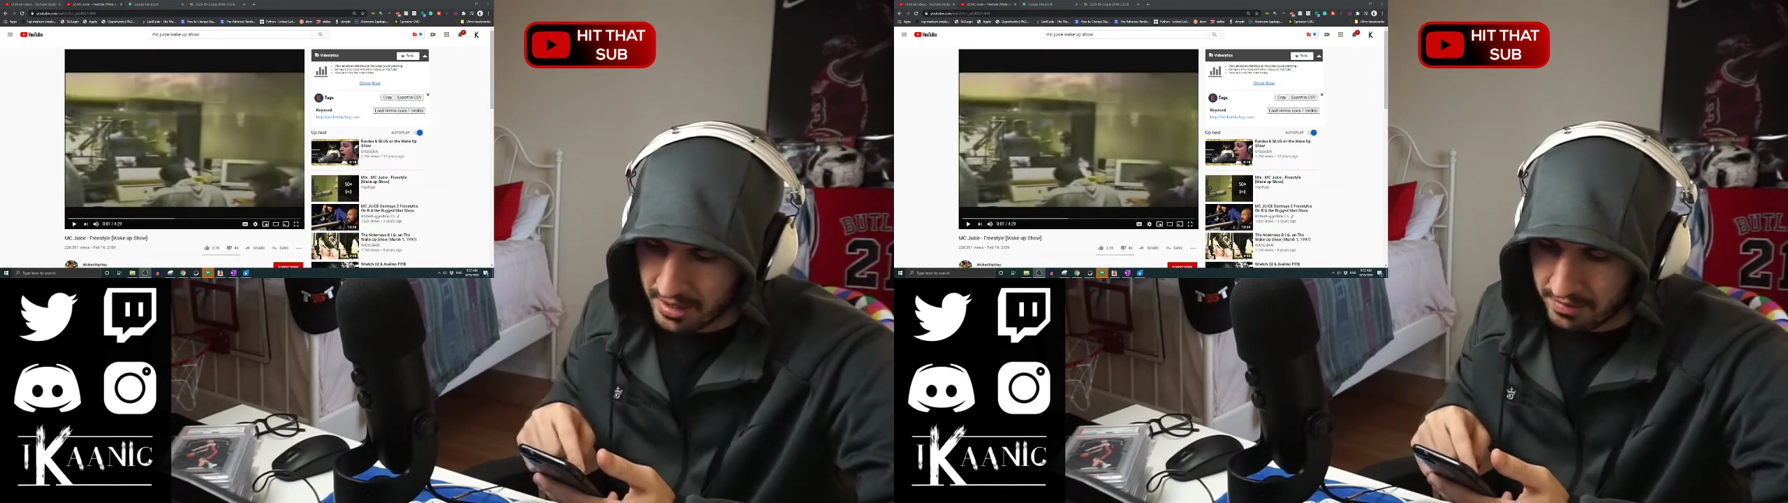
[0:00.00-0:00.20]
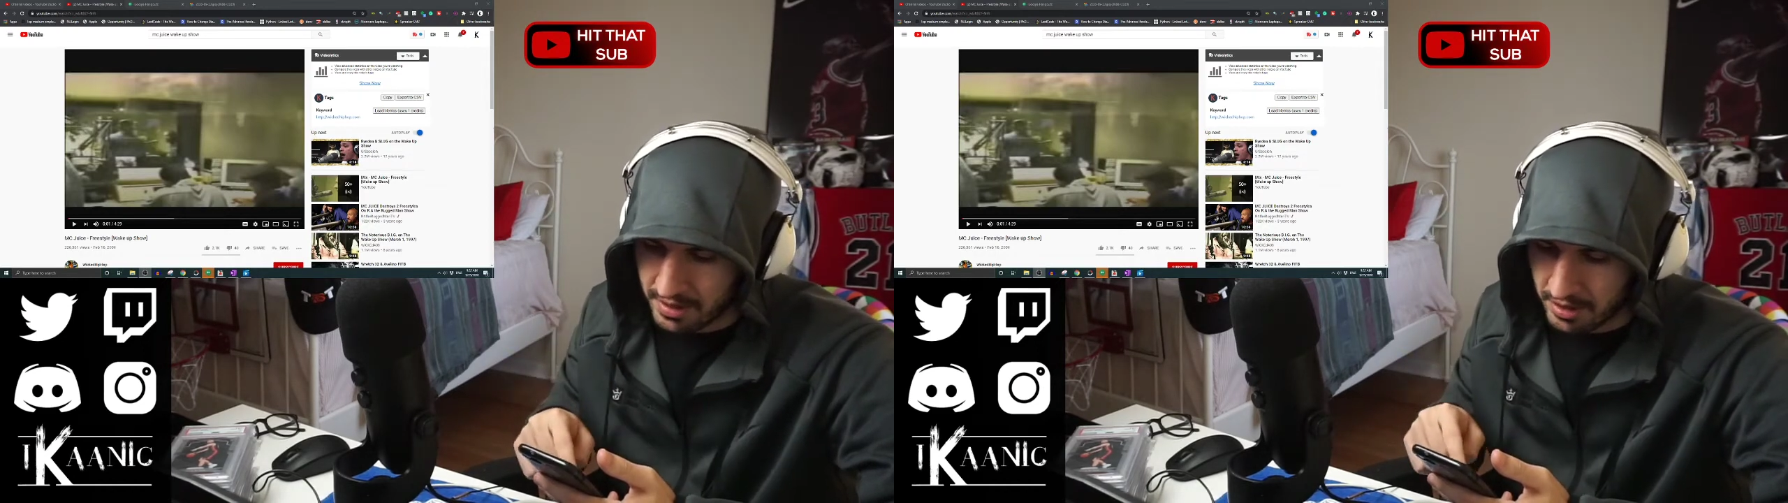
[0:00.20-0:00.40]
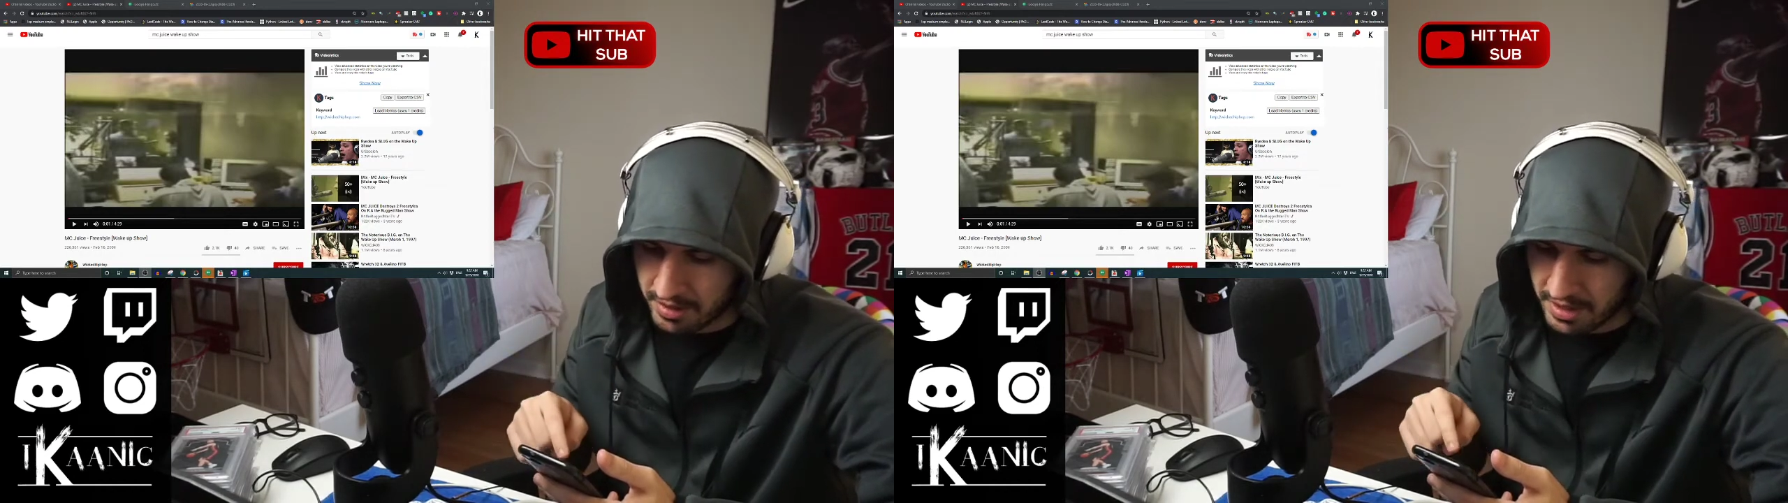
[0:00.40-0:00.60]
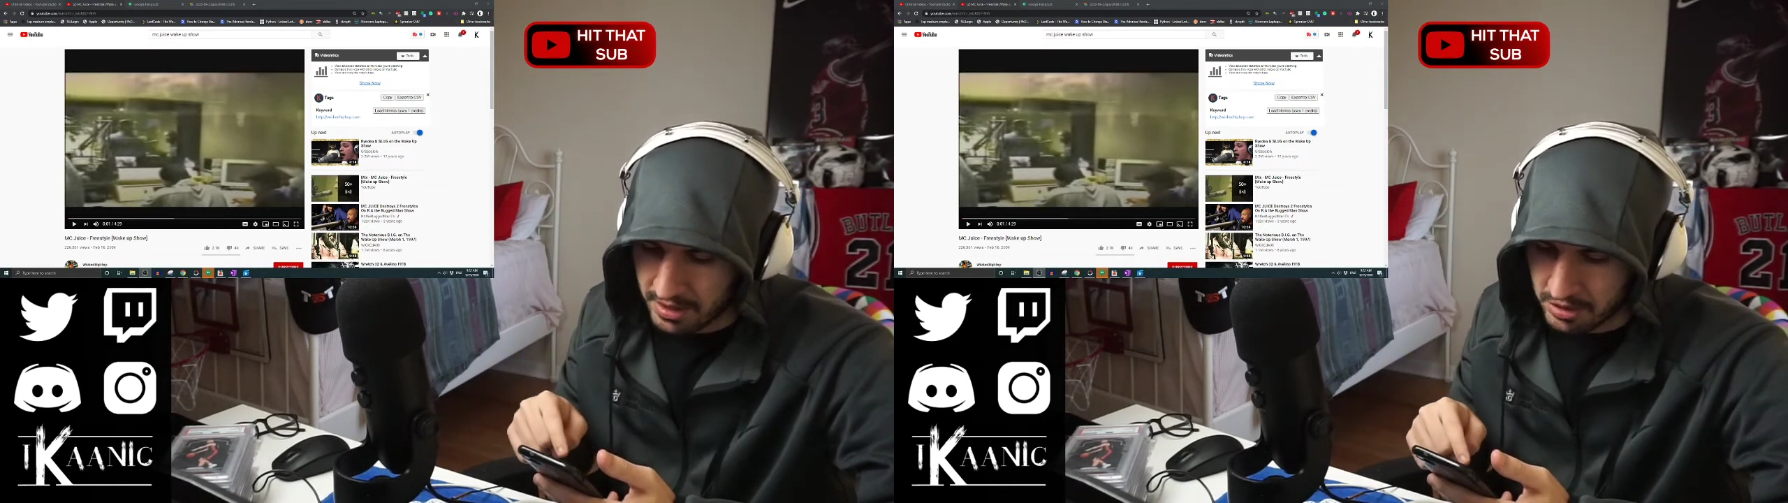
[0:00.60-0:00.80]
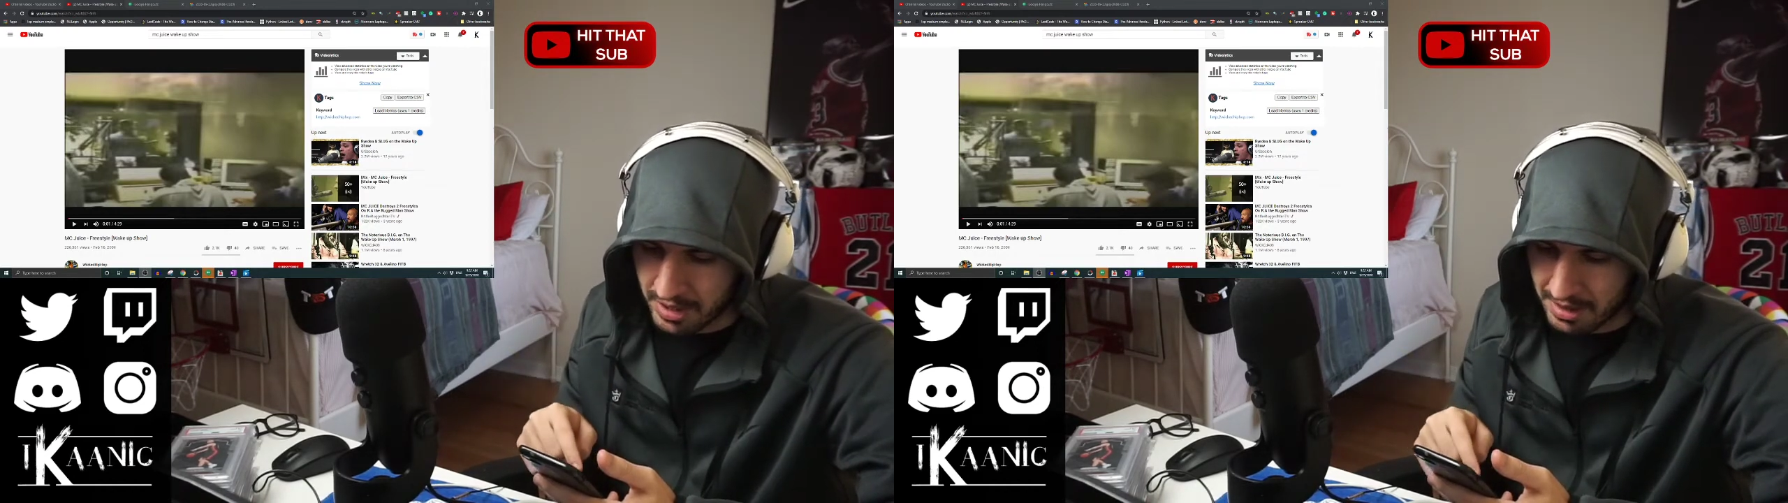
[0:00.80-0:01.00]
video that I
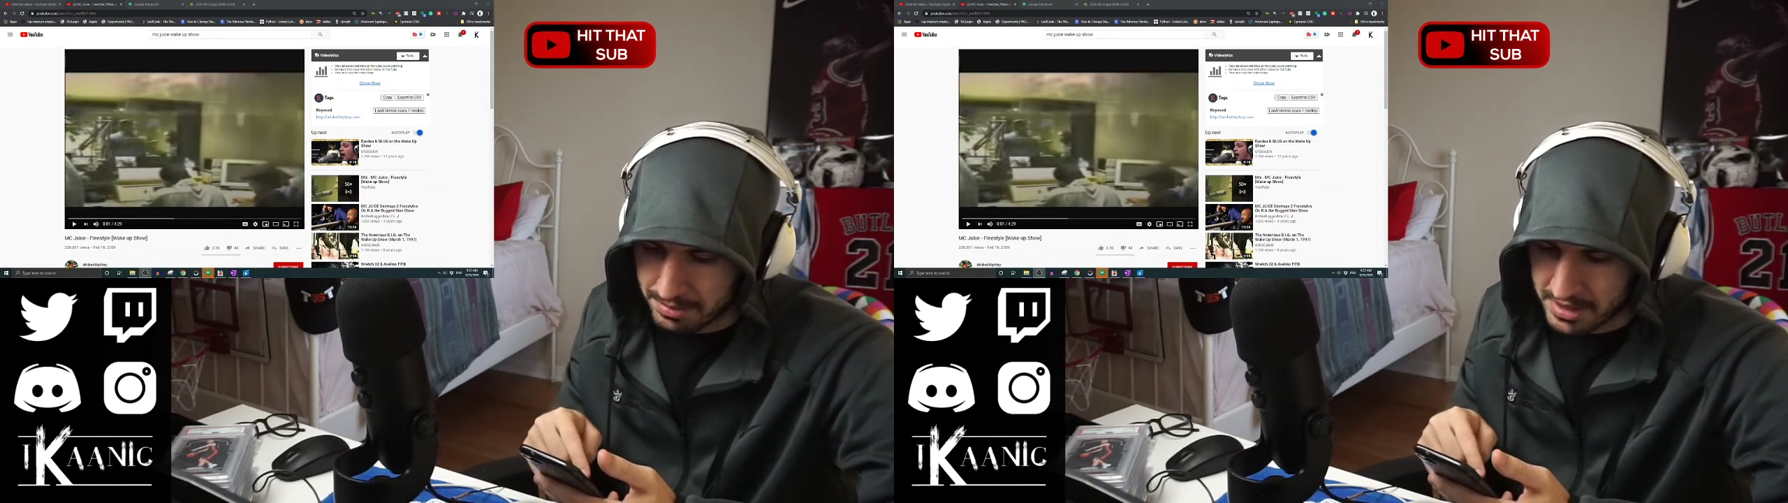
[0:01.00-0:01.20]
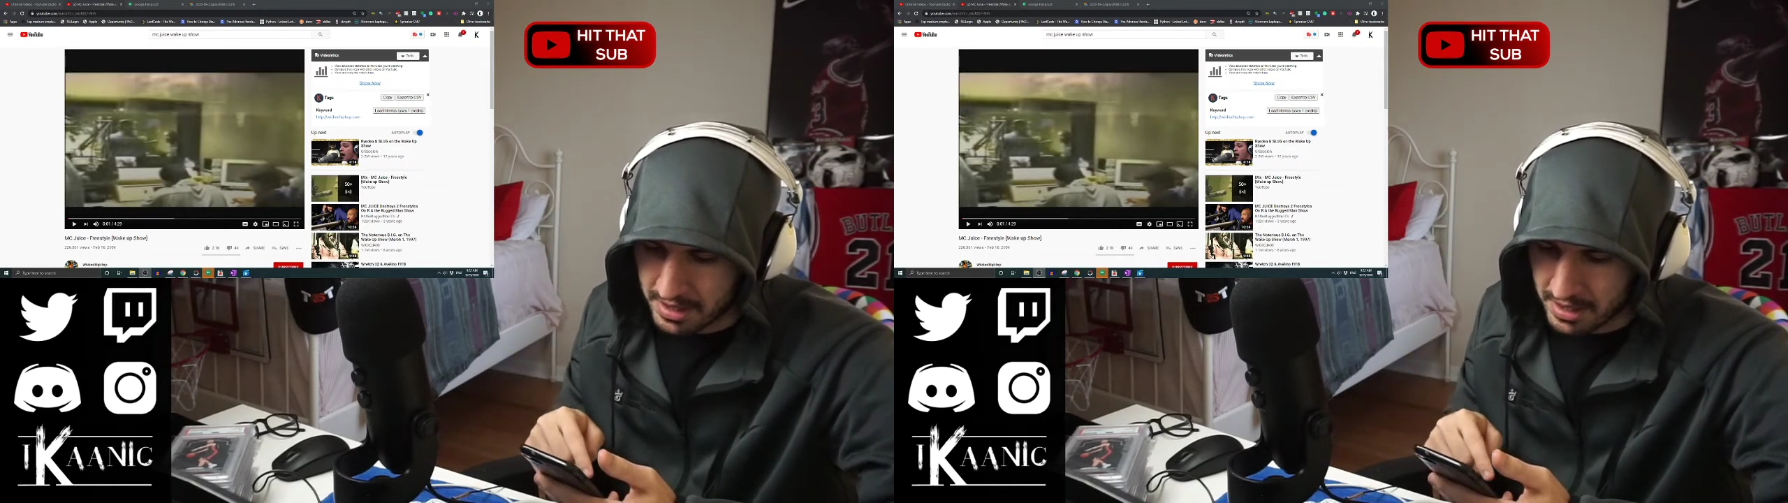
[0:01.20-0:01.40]
dropped.